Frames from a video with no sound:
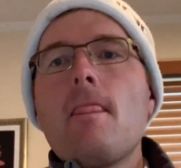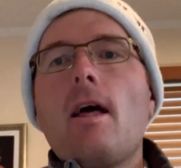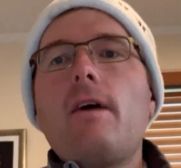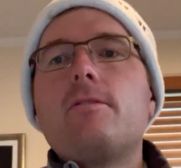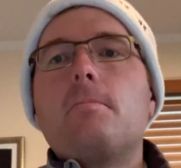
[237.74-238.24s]

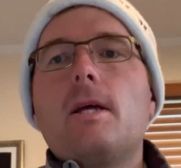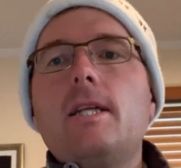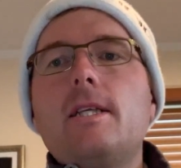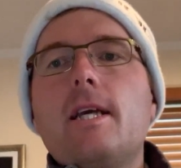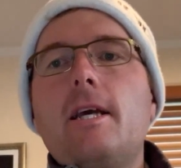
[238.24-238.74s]
After
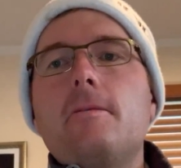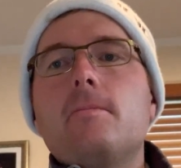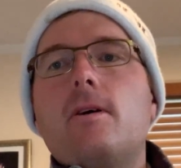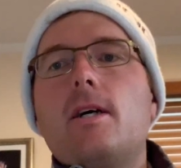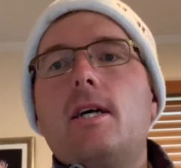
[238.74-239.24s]
playing the
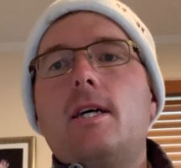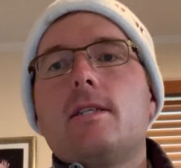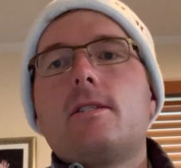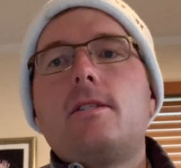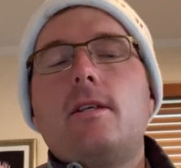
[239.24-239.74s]
game, I
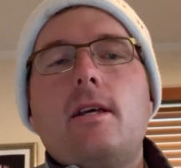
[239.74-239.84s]
asked